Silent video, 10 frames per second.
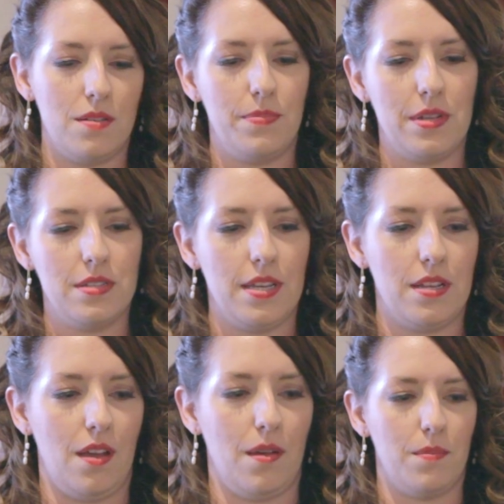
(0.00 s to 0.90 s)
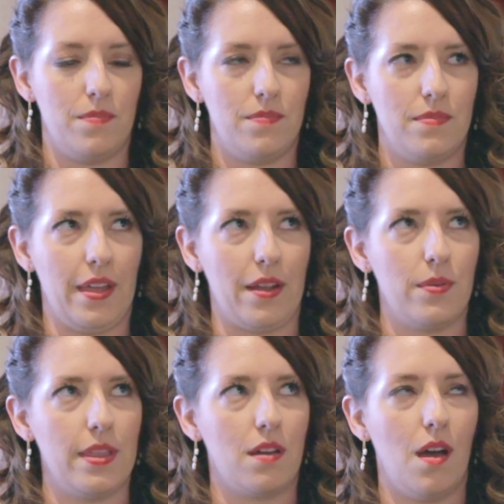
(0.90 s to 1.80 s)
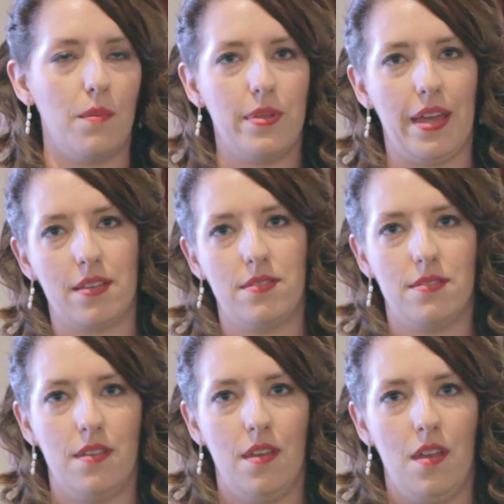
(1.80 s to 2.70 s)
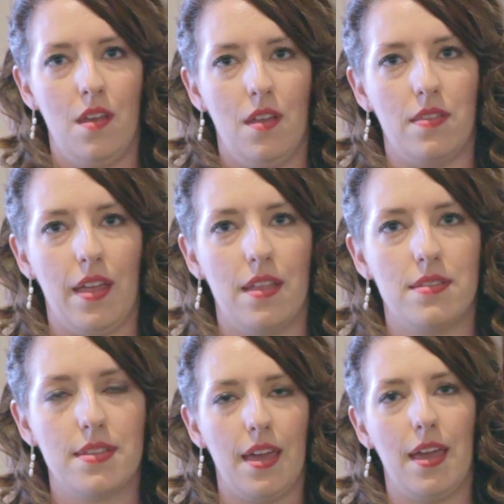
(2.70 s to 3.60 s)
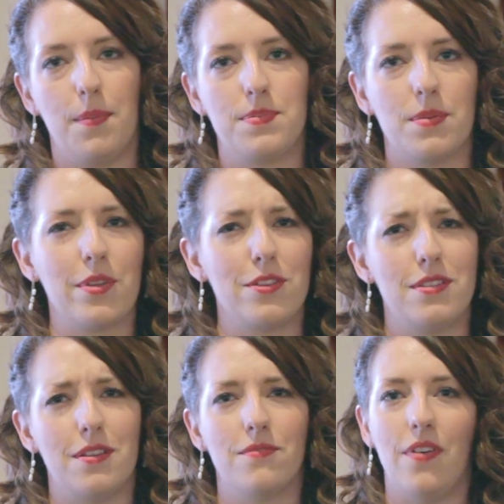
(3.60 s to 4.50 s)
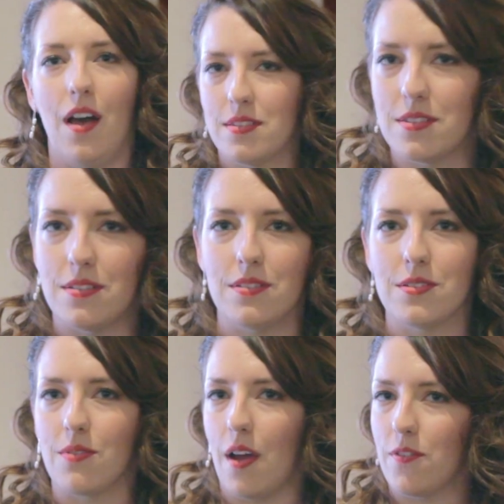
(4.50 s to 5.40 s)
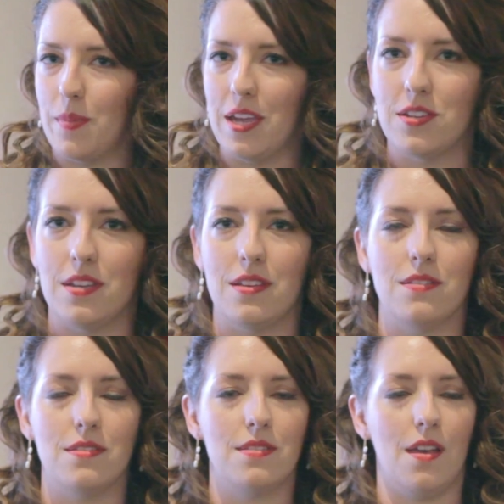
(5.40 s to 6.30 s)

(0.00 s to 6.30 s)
building um, like really complex landscapes. I'm really interested in fossils, rock formations,